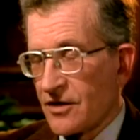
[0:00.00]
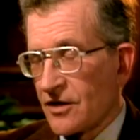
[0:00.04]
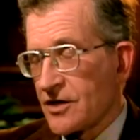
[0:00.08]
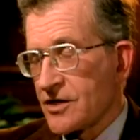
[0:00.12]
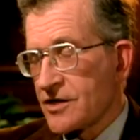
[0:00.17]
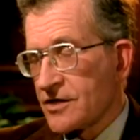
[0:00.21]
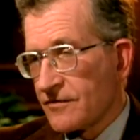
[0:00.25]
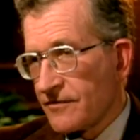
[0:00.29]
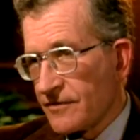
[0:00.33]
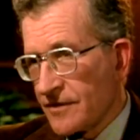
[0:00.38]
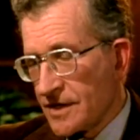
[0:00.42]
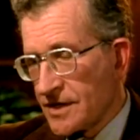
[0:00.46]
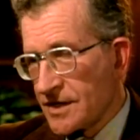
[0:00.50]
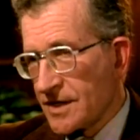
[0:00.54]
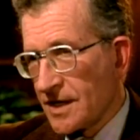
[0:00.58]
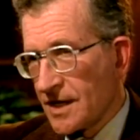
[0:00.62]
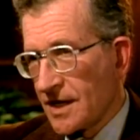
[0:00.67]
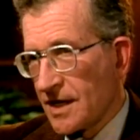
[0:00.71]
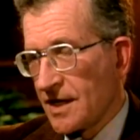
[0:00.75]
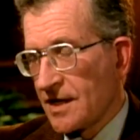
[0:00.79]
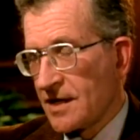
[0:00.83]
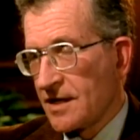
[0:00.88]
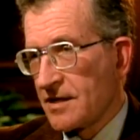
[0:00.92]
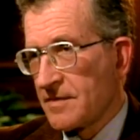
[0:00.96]
are
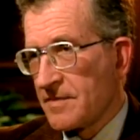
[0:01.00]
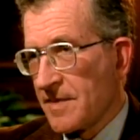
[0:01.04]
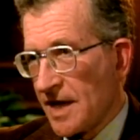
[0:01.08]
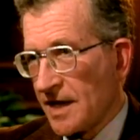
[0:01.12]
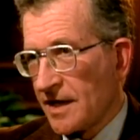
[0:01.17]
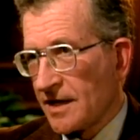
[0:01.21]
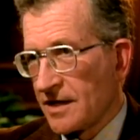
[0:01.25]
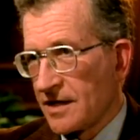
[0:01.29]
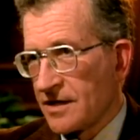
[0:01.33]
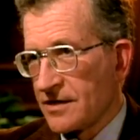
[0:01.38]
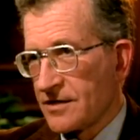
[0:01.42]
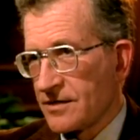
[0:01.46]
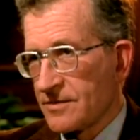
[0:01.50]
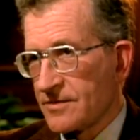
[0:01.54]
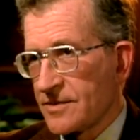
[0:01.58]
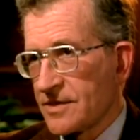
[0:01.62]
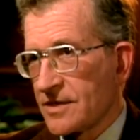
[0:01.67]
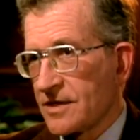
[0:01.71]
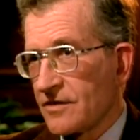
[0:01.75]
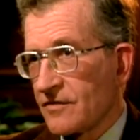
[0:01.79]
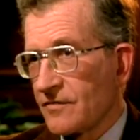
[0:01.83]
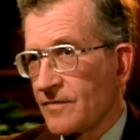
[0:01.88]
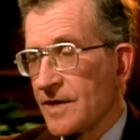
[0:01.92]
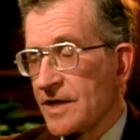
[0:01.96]
sophisticated mechanisms
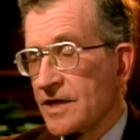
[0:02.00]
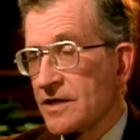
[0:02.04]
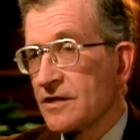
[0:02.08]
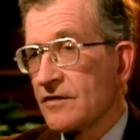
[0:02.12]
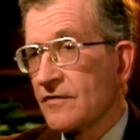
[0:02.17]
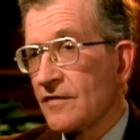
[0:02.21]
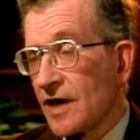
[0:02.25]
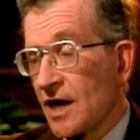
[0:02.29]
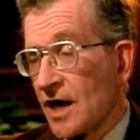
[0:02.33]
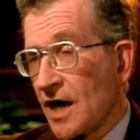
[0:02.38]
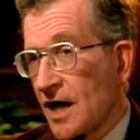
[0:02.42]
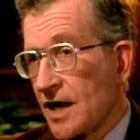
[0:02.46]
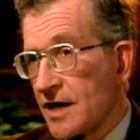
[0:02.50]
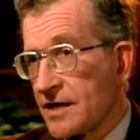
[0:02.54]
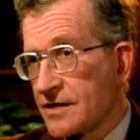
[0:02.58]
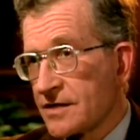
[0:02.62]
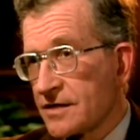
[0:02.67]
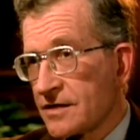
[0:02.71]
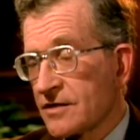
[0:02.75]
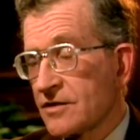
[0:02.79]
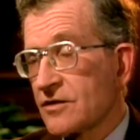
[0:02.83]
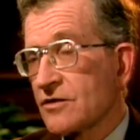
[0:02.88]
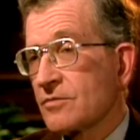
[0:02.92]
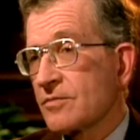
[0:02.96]
that have been
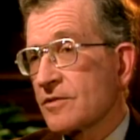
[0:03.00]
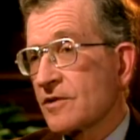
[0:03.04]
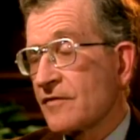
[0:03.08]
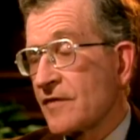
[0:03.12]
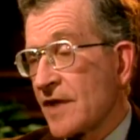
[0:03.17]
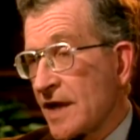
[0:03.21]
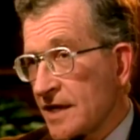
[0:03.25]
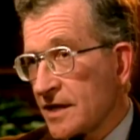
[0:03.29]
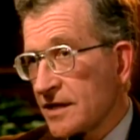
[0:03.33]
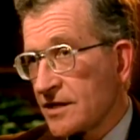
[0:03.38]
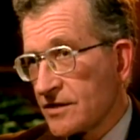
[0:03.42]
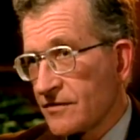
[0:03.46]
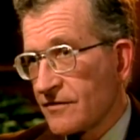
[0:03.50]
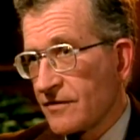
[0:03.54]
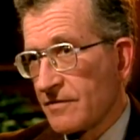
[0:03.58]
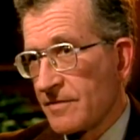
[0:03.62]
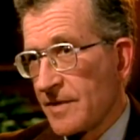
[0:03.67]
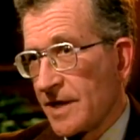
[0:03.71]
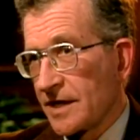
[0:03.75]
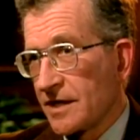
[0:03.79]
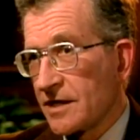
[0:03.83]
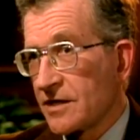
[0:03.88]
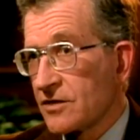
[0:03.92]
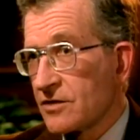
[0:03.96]
devised to prevent us from
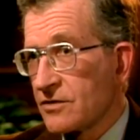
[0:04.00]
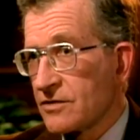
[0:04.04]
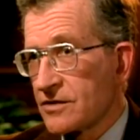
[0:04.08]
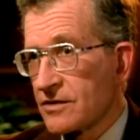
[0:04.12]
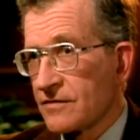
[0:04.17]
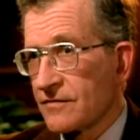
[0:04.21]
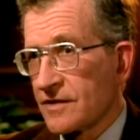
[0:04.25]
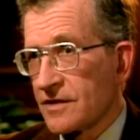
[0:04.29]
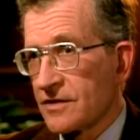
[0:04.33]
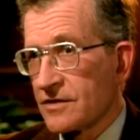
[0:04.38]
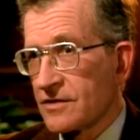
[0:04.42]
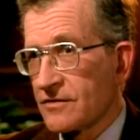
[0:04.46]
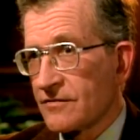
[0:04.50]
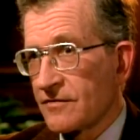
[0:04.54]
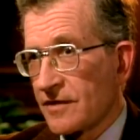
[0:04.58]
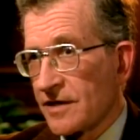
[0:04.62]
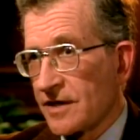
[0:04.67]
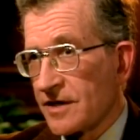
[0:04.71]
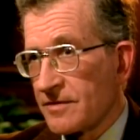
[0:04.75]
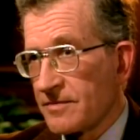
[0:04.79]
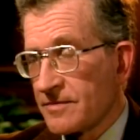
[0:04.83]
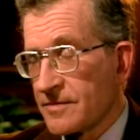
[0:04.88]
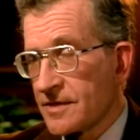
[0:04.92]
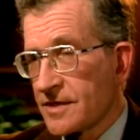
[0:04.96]
making use of those
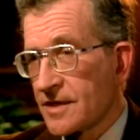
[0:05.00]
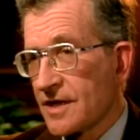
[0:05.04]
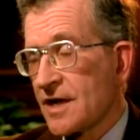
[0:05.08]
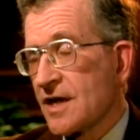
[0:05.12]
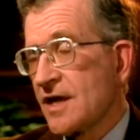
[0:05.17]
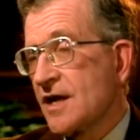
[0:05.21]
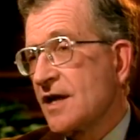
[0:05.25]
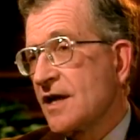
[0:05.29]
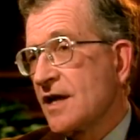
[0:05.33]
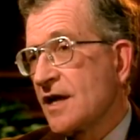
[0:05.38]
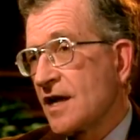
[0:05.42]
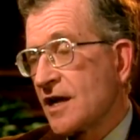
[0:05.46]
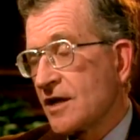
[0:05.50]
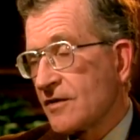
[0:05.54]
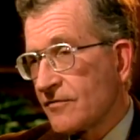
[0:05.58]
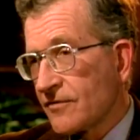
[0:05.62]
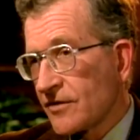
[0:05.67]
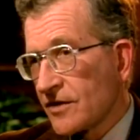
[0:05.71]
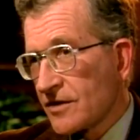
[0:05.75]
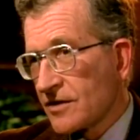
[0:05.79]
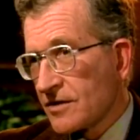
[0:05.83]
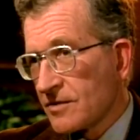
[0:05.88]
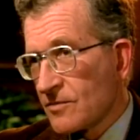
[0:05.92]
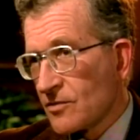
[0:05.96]
freedoms, and
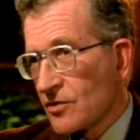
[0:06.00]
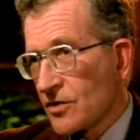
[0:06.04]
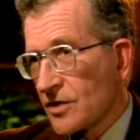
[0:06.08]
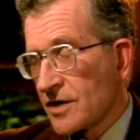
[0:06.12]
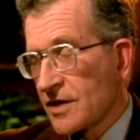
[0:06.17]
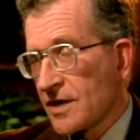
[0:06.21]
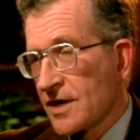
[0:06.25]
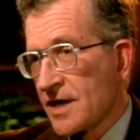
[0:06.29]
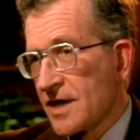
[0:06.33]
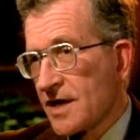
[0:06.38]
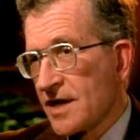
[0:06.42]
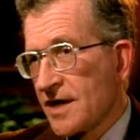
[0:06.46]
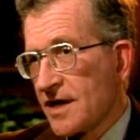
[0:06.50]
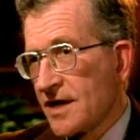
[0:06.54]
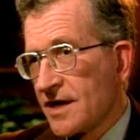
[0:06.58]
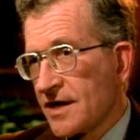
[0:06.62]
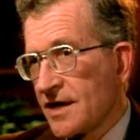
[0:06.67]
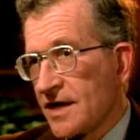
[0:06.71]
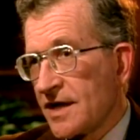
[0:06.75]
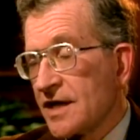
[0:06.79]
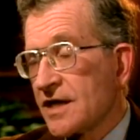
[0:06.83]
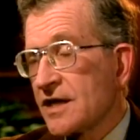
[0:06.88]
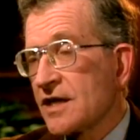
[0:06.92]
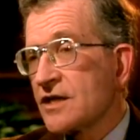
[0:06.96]
furthermore,
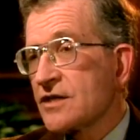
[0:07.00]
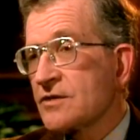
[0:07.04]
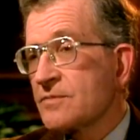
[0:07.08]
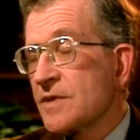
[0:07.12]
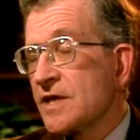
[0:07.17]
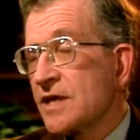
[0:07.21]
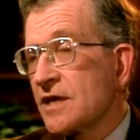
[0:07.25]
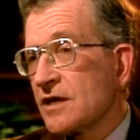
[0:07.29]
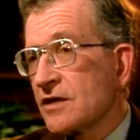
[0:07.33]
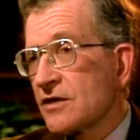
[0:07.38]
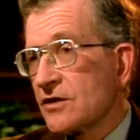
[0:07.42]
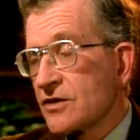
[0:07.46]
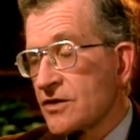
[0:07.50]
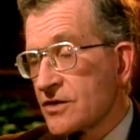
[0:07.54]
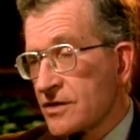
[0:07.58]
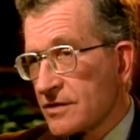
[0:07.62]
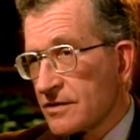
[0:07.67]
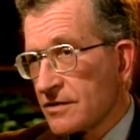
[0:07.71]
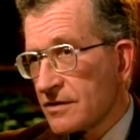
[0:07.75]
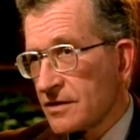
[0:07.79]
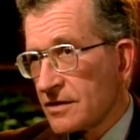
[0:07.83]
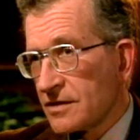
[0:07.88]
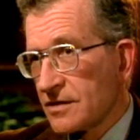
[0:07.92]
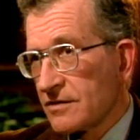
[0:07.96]
it has been
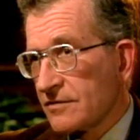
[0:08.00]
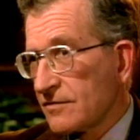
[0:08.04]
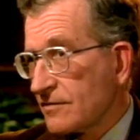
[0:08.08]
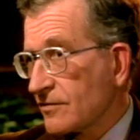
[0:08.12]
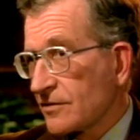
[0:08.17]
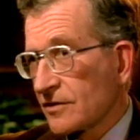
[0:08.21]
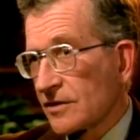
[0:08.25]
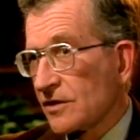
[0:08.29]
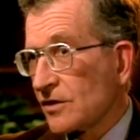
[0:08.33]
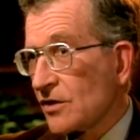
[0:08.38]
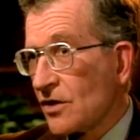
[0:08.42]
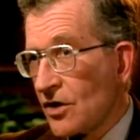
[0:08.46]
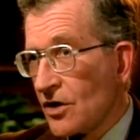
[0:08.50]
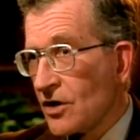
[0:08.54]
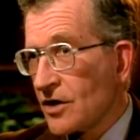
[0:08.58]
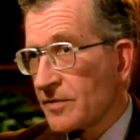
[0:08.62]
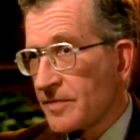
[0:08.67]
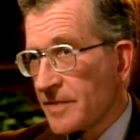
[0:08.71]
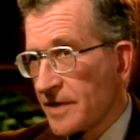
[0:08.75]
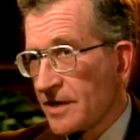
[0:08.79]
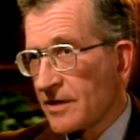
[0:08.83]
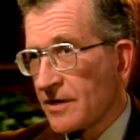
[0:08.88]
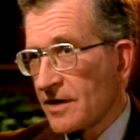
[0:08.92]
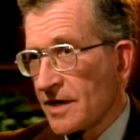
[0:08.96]
understood for a long
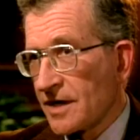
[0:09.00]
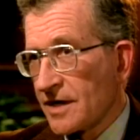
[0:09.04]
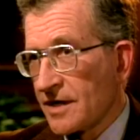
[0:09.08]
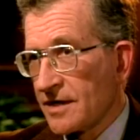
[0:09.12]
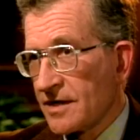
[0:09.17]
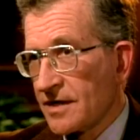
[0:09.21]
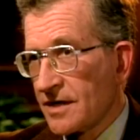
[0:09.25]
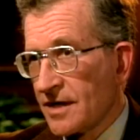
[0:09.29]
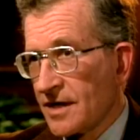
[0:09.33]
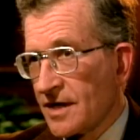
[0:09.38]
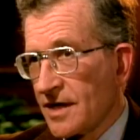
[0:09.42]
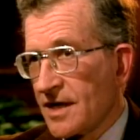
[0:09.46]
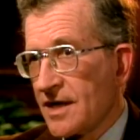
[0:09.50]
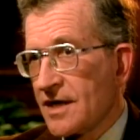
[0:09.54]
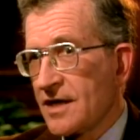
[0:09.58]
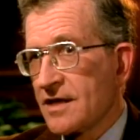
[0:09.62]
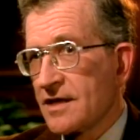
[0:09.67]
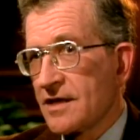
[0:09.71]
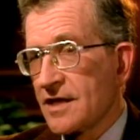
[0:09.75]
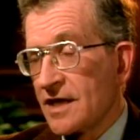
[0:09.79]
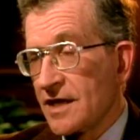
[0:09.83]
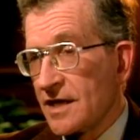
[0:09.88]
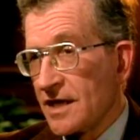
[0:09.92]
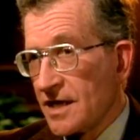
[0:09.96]
period
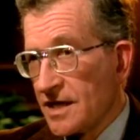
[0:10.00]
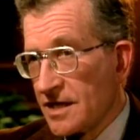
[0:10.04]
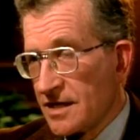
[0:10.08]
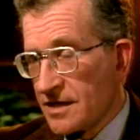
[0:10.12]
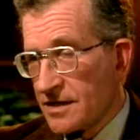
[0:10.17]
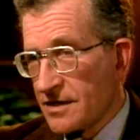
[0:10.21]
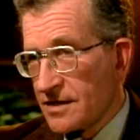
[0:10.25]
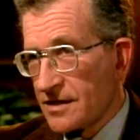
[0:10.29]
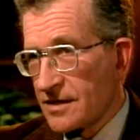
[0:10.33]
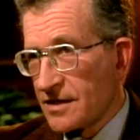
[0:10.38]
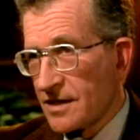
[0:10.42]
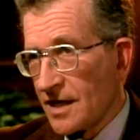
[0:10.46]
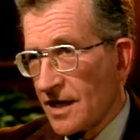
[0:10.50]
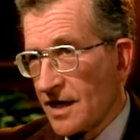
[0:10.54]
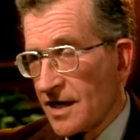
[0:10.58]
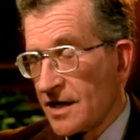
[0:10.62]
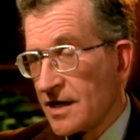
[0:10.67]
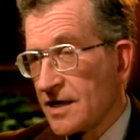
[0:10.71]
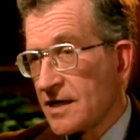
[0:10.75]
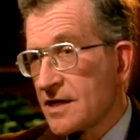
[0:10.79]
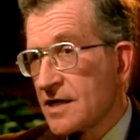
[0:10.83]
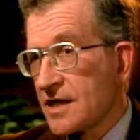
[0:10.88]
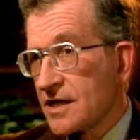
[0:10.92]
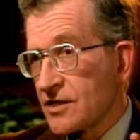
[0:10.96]
that in a
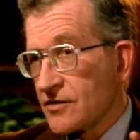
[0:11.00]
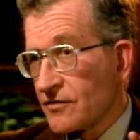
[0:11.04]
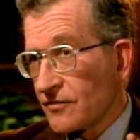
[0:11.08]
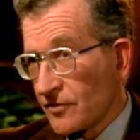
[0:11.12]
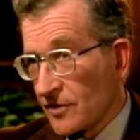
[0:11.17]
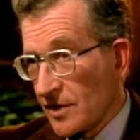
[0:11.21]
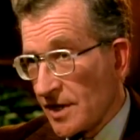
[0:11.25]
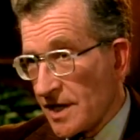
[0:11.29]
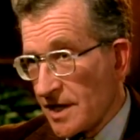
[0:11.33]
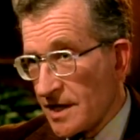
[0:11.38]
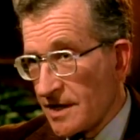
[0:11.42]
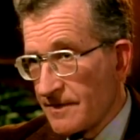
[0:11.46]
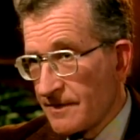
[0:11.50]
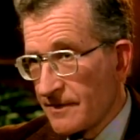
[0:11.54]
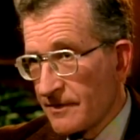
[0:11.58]
society that's free,